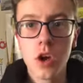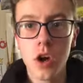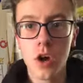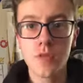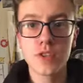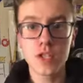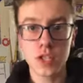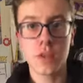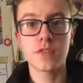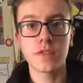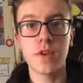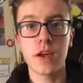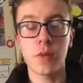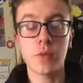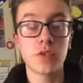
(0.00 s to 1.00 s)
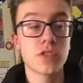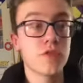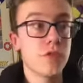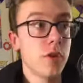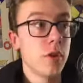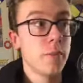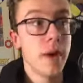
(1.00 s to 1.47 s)
Obviously after that was
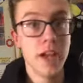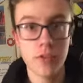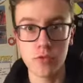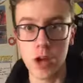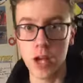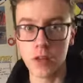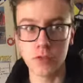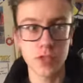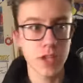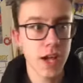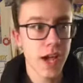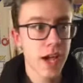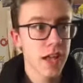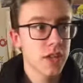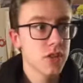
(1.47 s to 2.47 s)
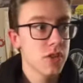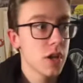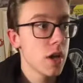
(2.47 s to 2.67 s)
the May round, and